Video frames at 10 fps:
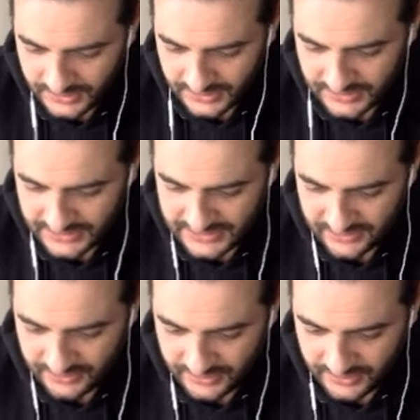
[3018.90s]
in
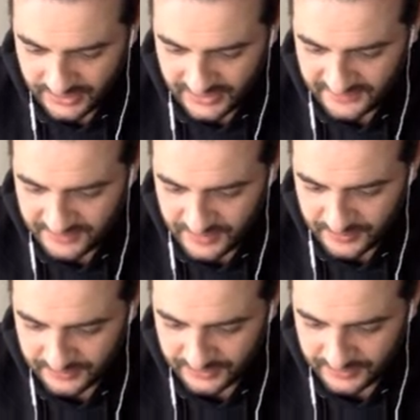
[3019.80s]
theory, if
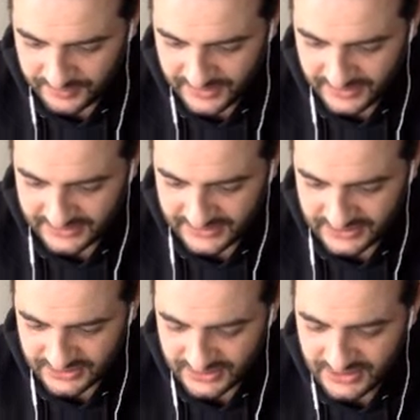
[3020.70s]
people are paying
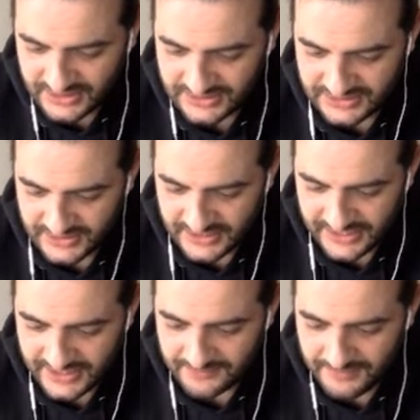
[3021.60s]
attention. See,
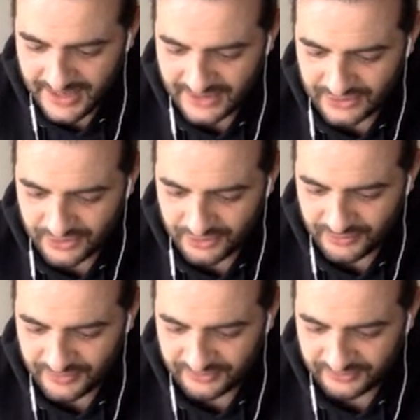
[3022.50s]
in my
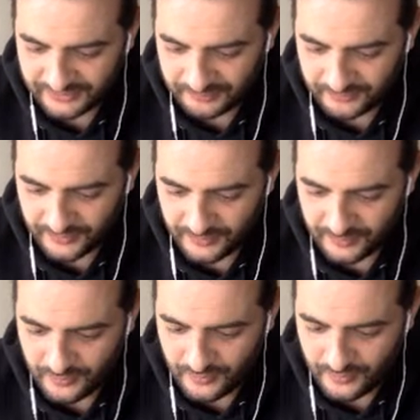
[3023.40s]
tournaments,
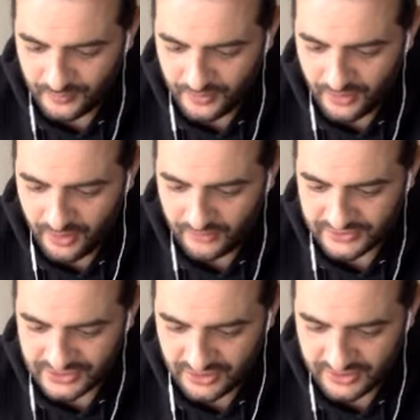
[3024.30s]
all
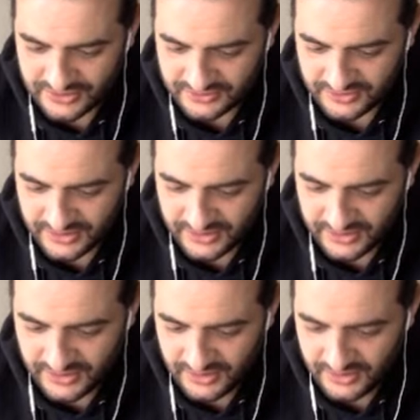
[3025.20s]
the sharks are there.
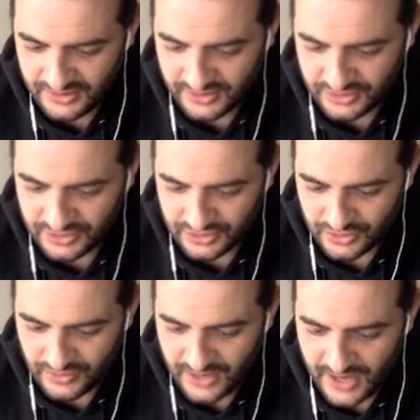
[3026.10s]

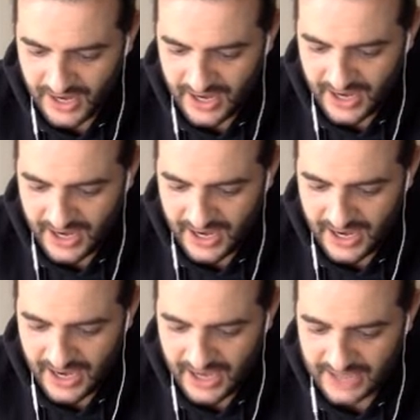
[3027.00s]
So
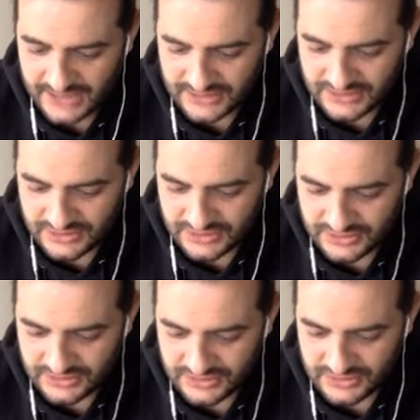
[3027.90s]
I
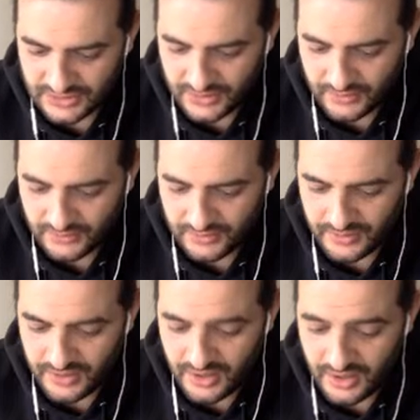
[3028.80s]

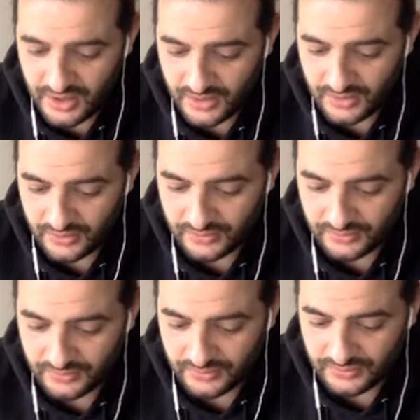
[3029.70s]
don't
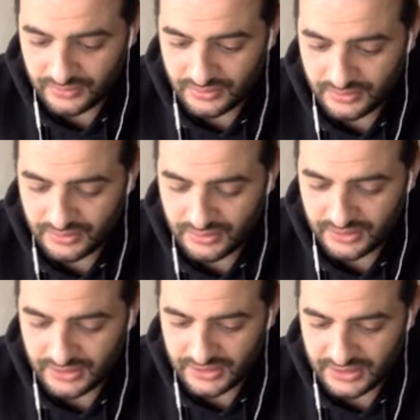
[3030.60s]
know
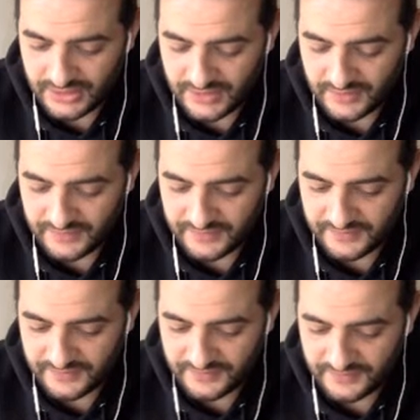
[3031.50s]

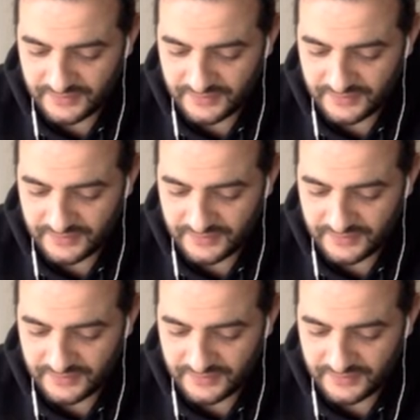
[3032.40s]
if